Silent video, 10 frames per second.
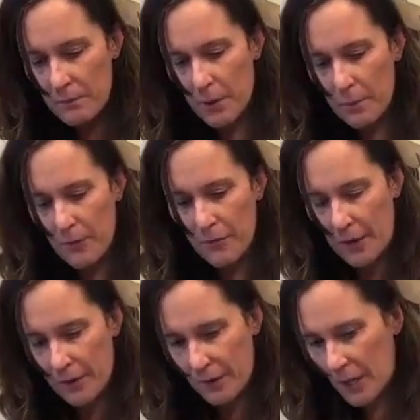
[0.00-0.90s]
purple
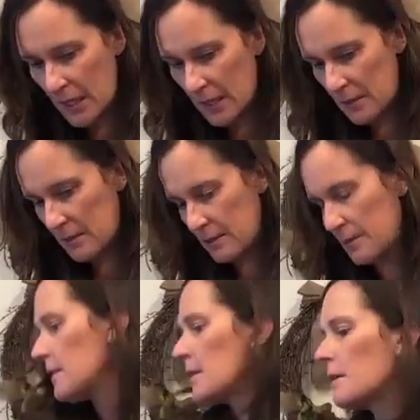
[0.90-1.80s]
fountain grouse,
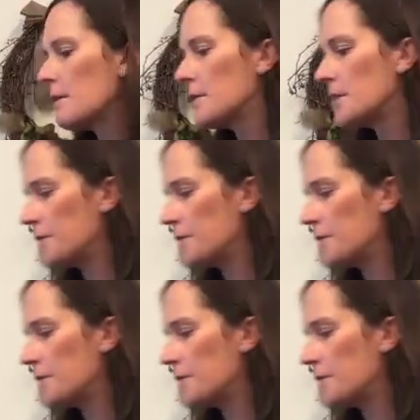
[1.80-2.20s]
which